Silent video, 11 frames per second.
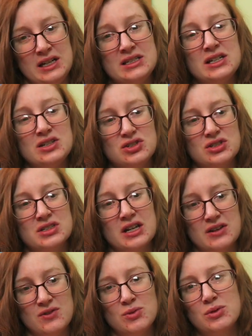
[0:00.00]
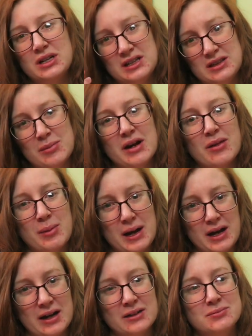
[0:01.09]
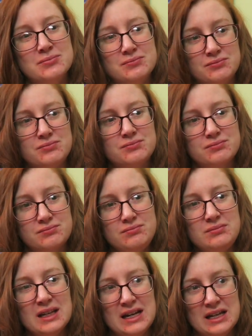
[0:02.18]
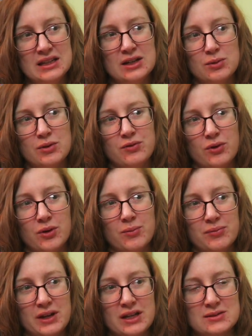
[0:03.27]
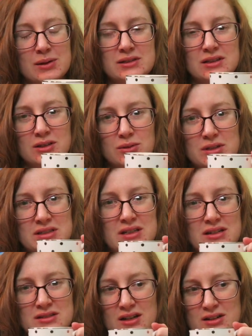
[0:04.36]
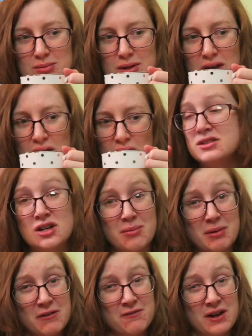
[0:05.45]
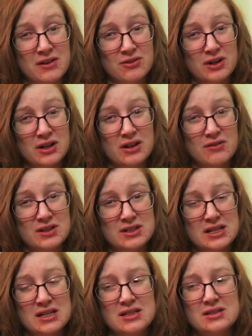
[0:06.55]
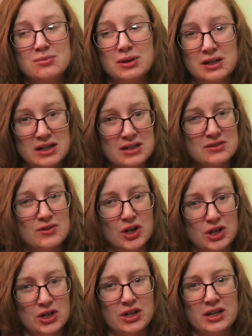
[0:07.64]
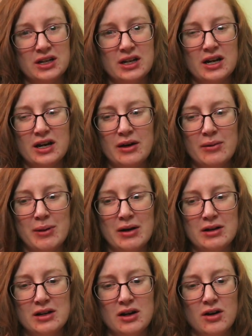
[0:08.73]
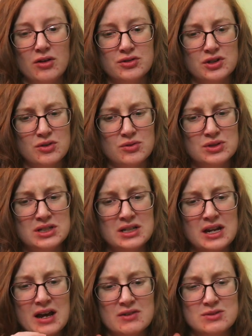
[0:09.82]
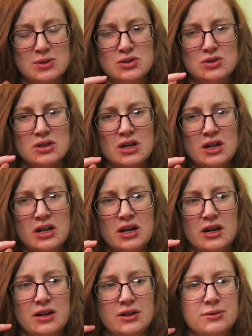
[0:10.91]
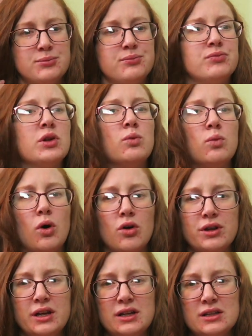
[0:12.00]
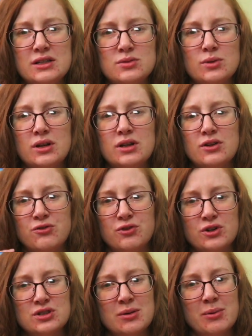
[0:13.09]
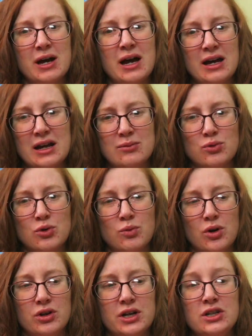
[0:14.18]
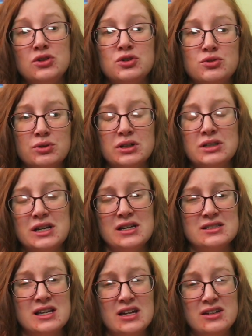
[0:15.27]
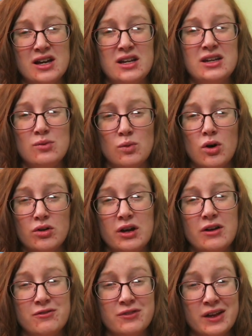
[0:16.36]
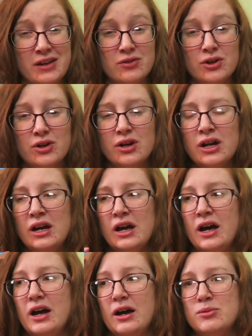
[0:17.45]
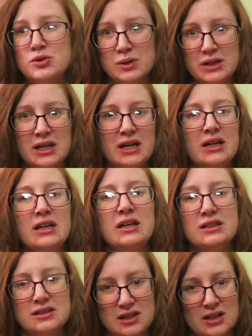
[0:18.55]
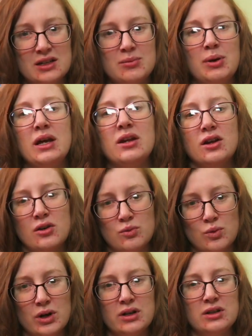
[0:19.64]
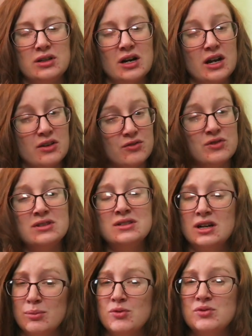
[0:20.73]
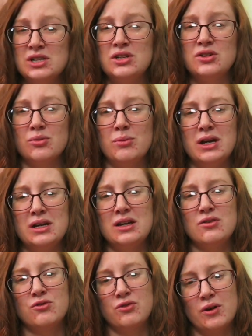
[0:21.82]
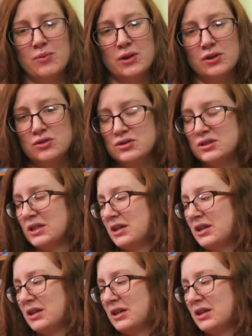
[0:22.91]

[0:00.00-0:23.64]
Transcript: it tastes just like if you were to eat them out of the bag in liquid form. That's basically what this tastes like to me. It's not my favorite of the teas, but it is very good. Um, I also didn't have as much um, walnut in this one. The first cup I had had more walnut and you could really taste that nutty walnut flavor. Um, so again, it's going to depend on what kind of cup of tea you're making from the loose